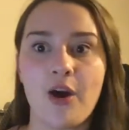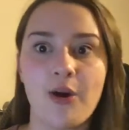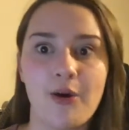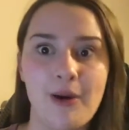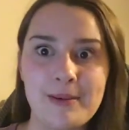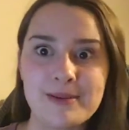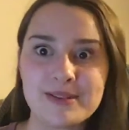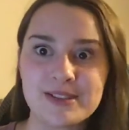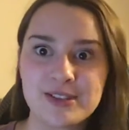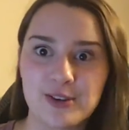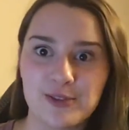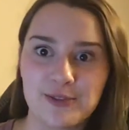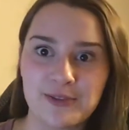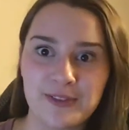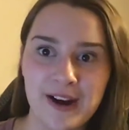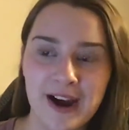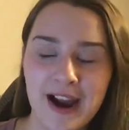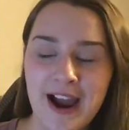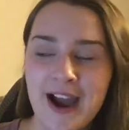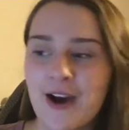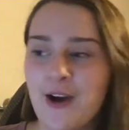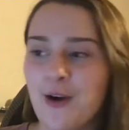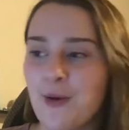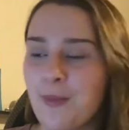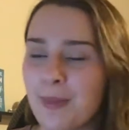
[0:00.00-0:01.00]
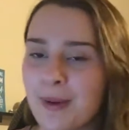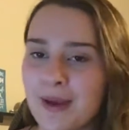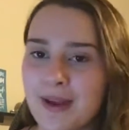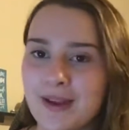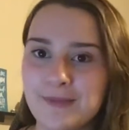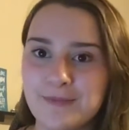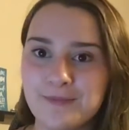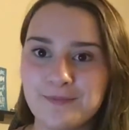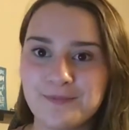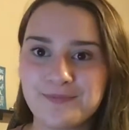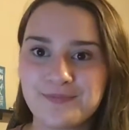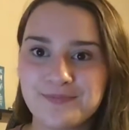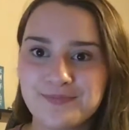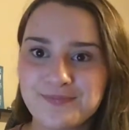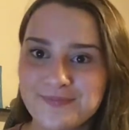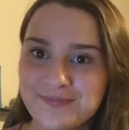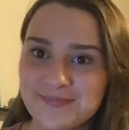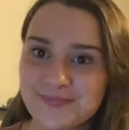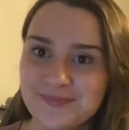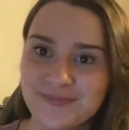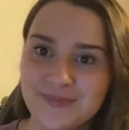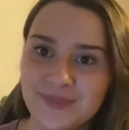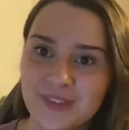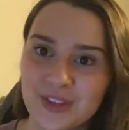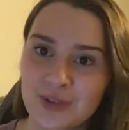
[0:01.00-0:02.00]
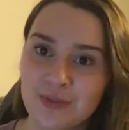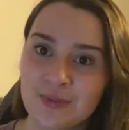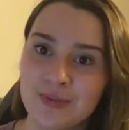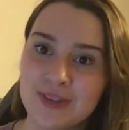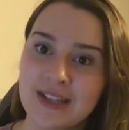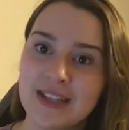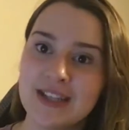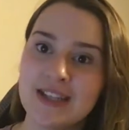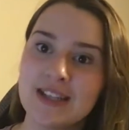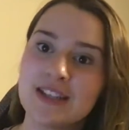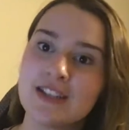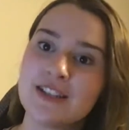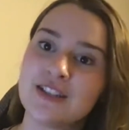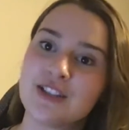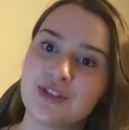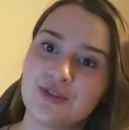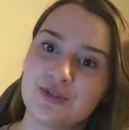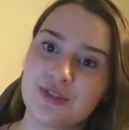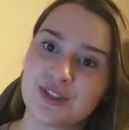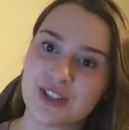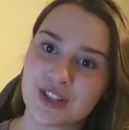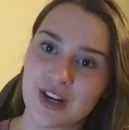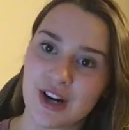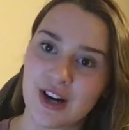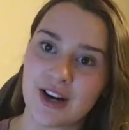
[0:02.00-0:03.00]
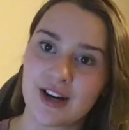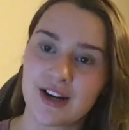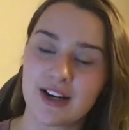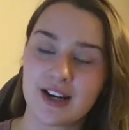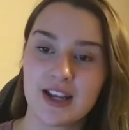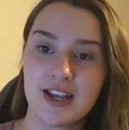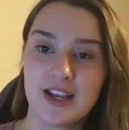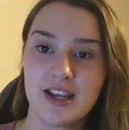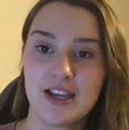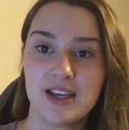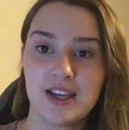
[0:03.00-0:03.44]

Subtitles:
oh, I'm so far out, but you need to start